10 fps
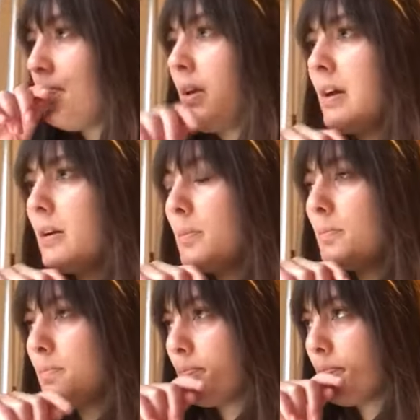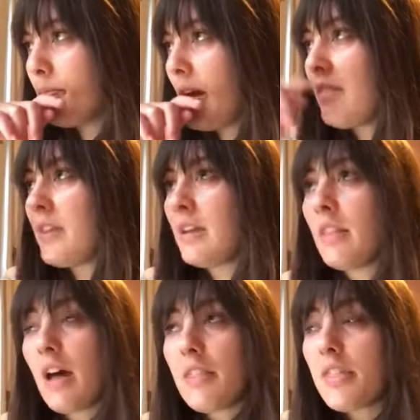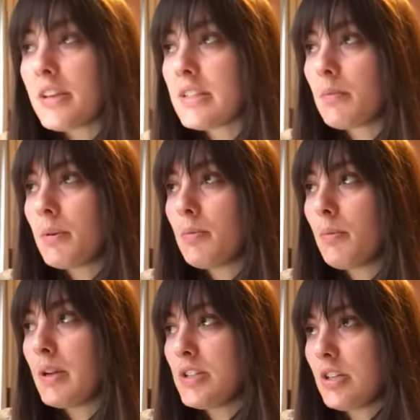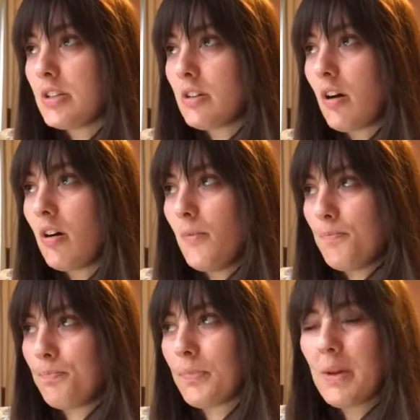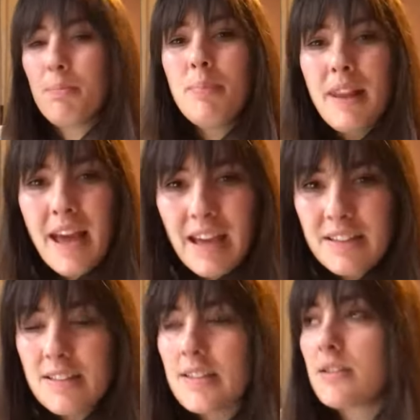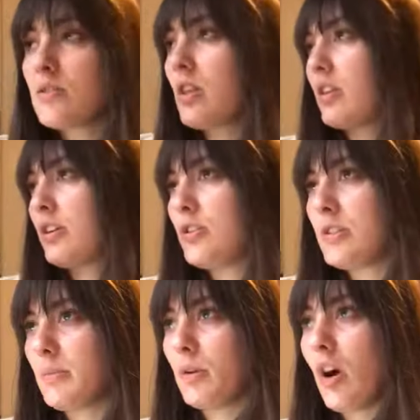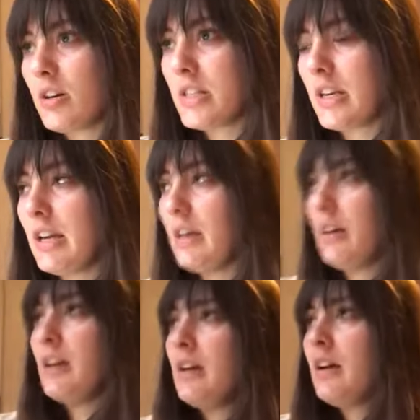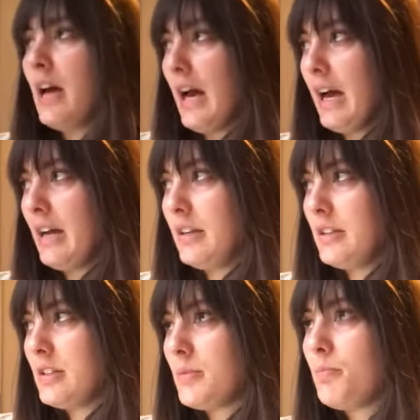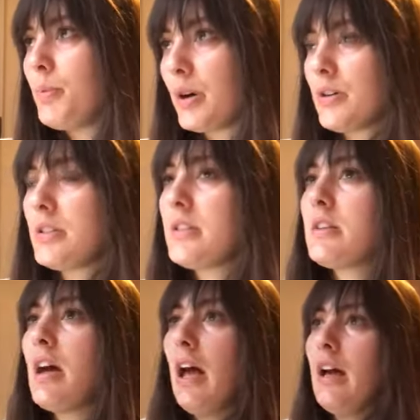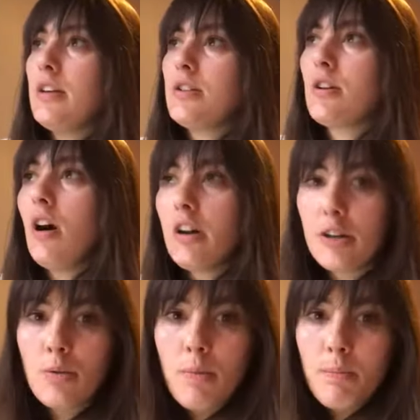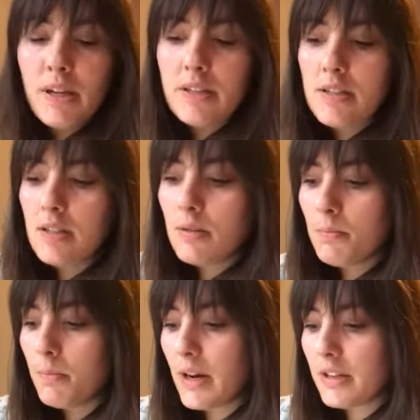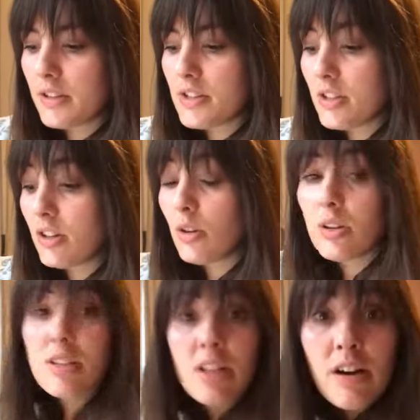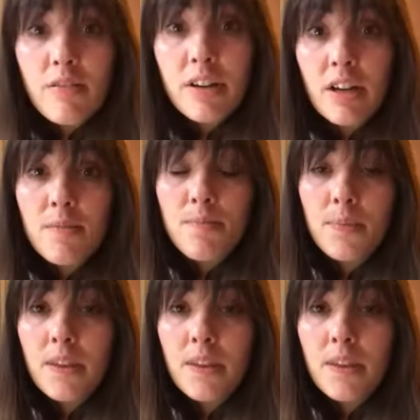And then the other things that people mentioned are plants, so they could do some gardening, and books and art equipment. But considering you're in South Africa,